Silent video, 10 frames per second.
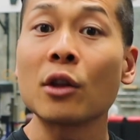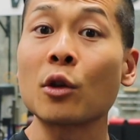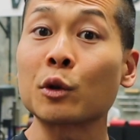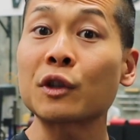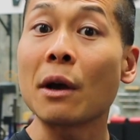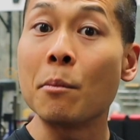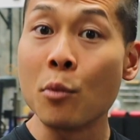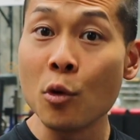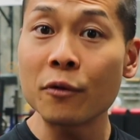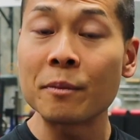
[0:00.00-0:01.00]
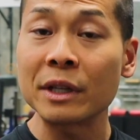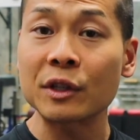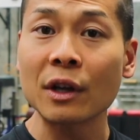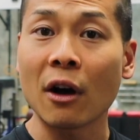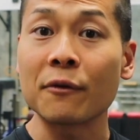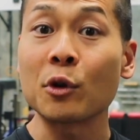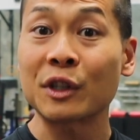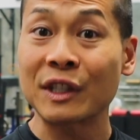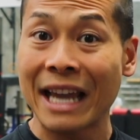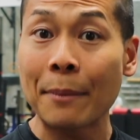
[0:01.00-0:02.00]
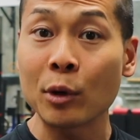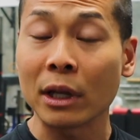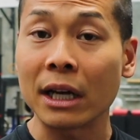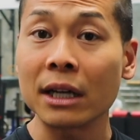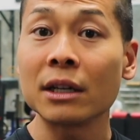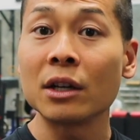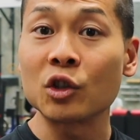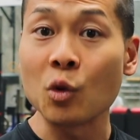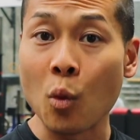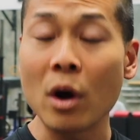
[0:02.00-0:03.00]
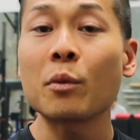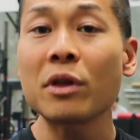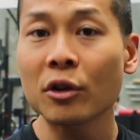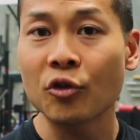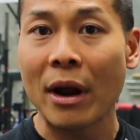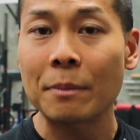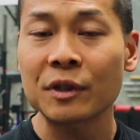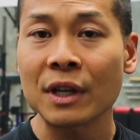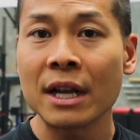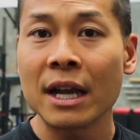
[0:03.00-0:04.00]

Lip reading: those movements of your scapula to work with your traps,